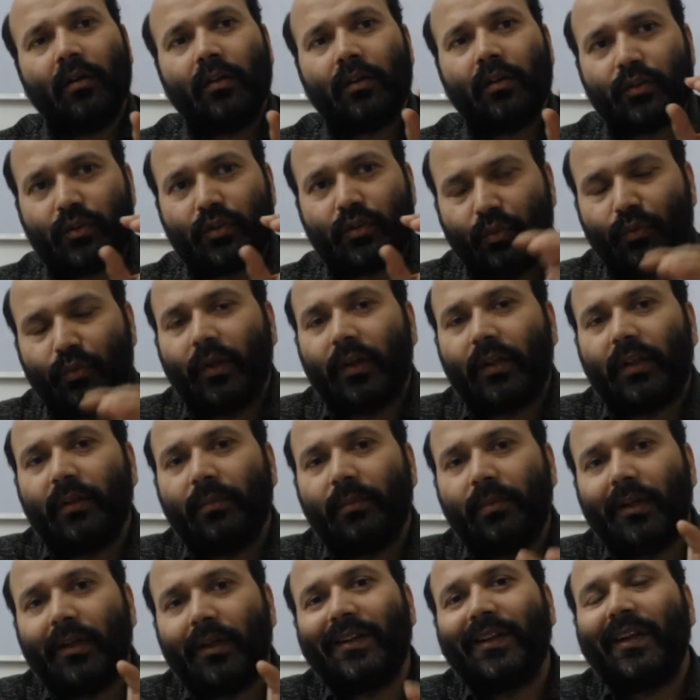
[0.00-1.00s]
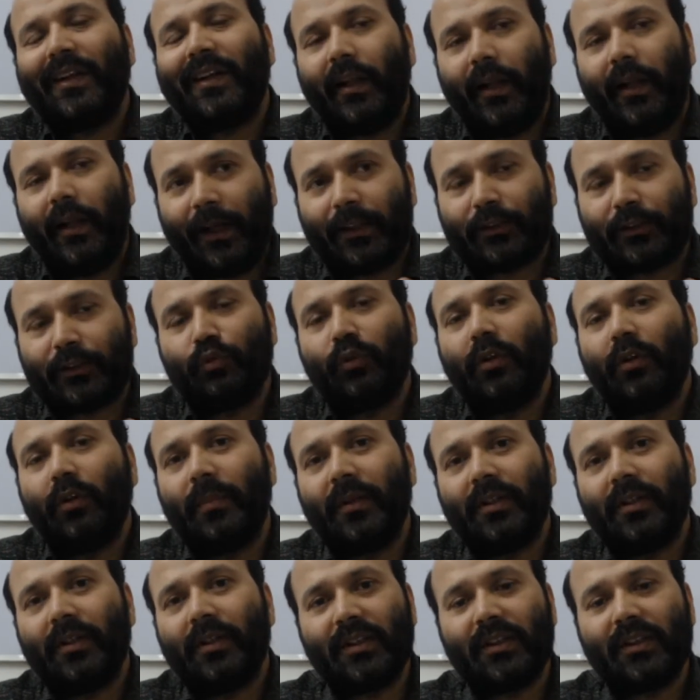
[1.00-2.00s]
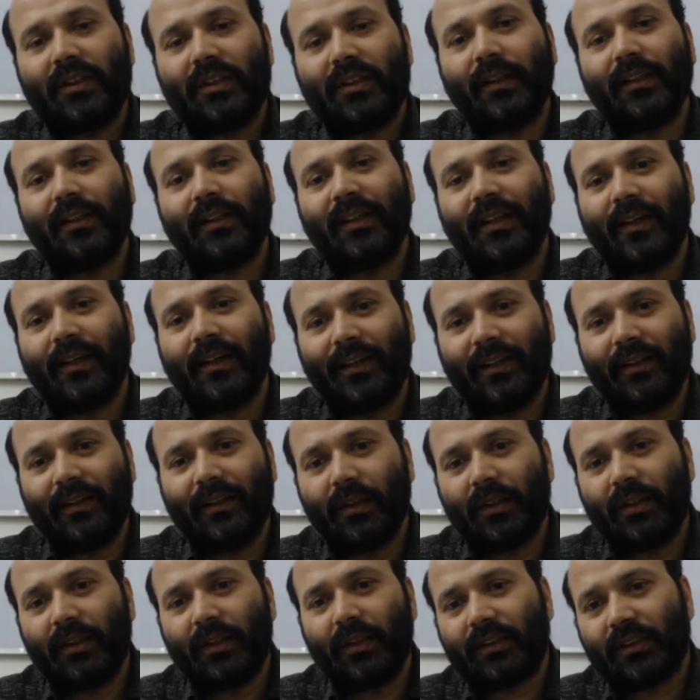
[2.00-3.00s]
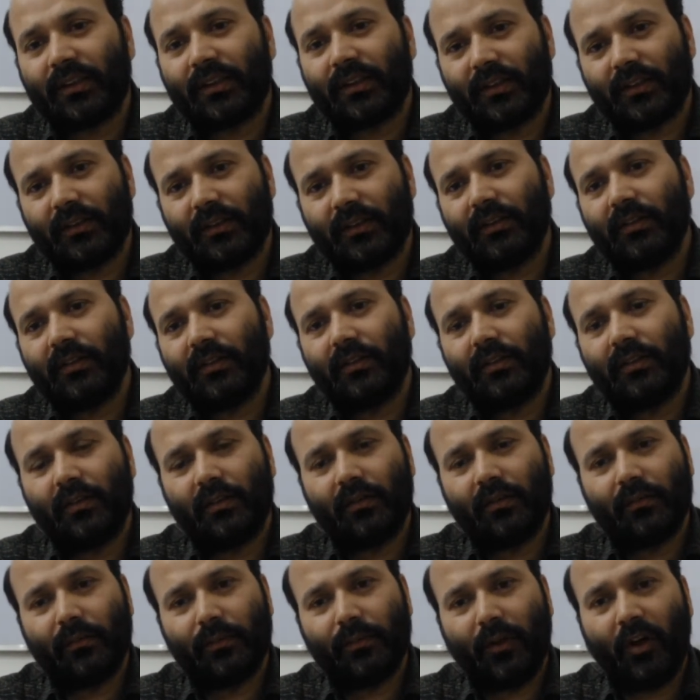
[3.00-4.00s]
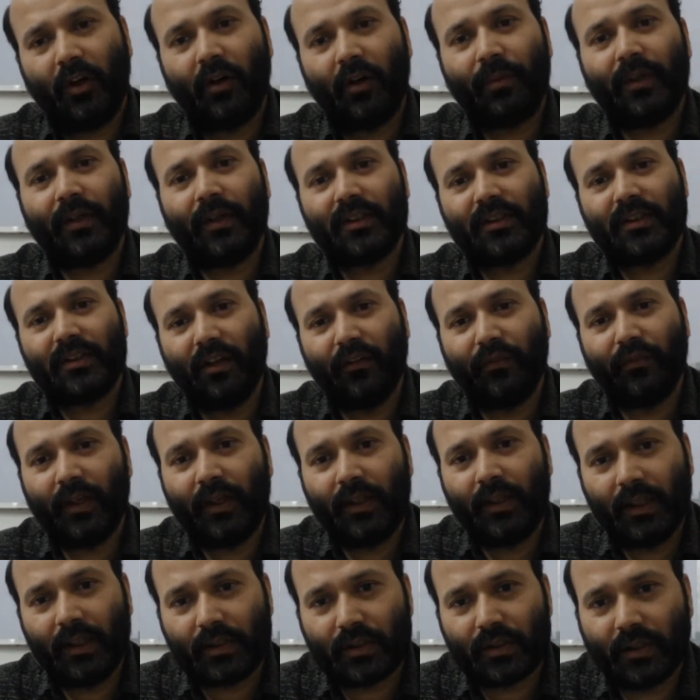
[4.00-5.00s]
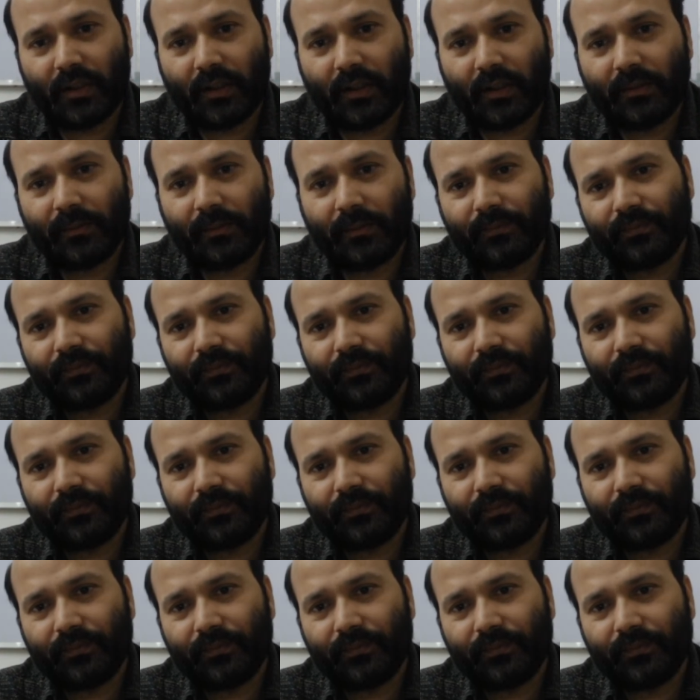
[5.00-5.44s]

so whatever the actual basis, like the genetic basis of racial variation,